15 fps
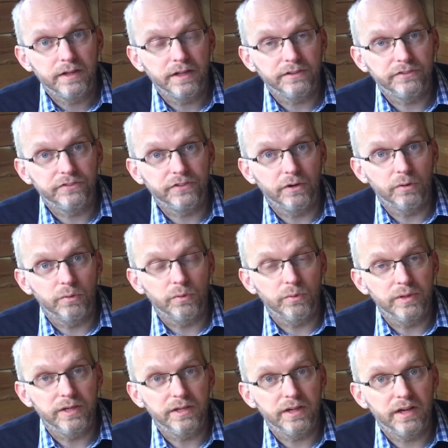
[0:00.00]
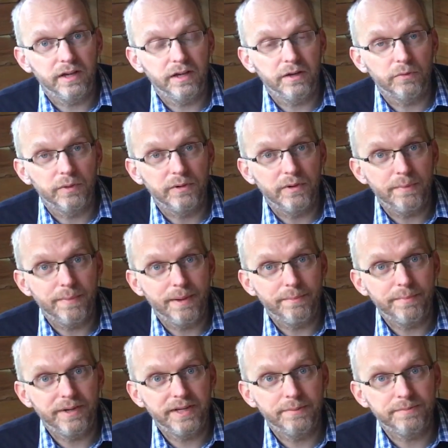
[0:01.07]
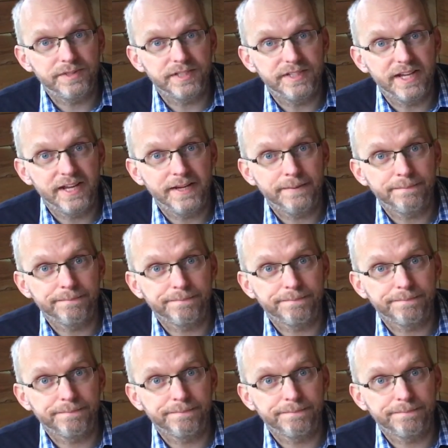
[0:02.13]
And so we remember him today.